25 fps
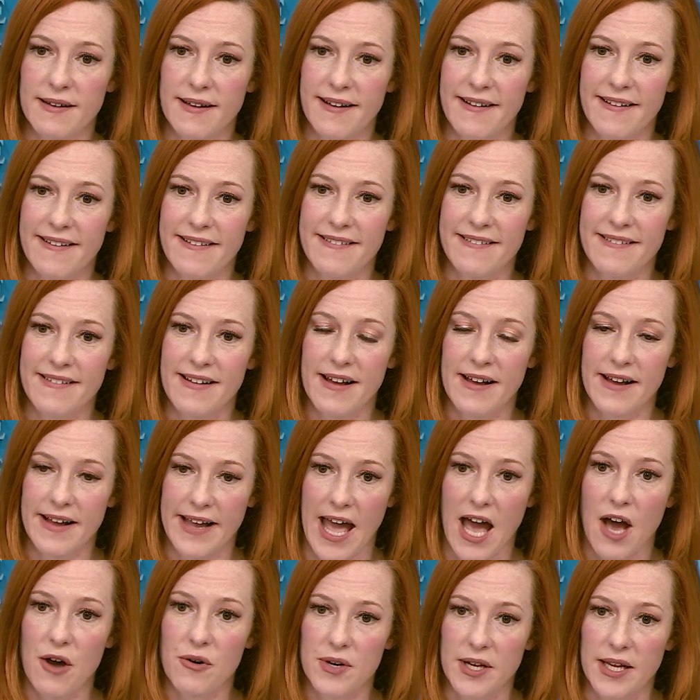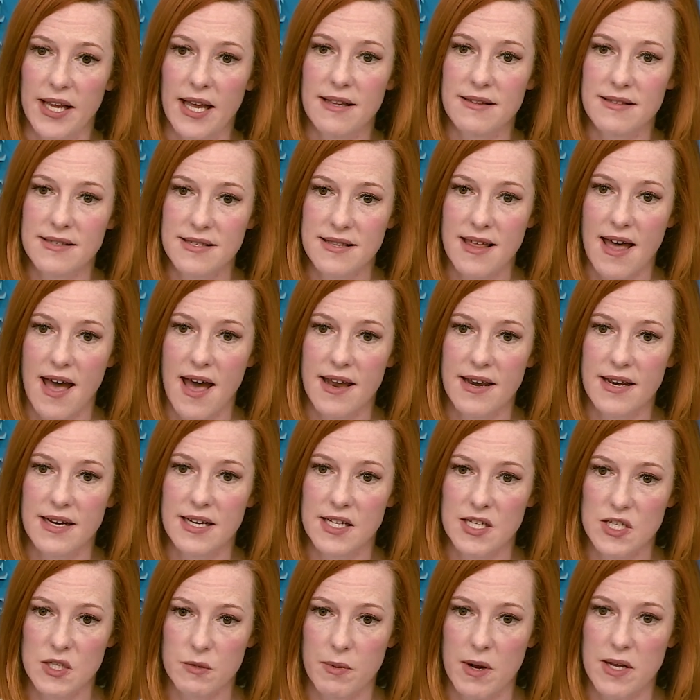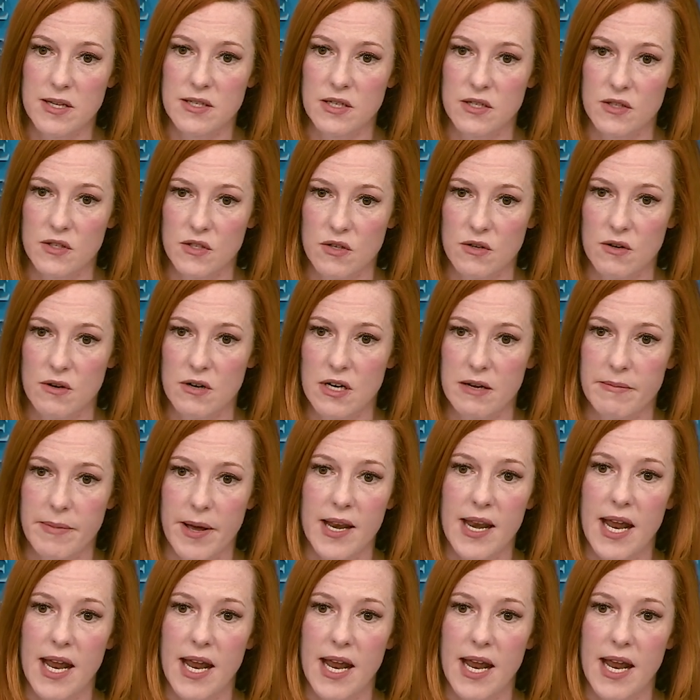out against that and expressed concern about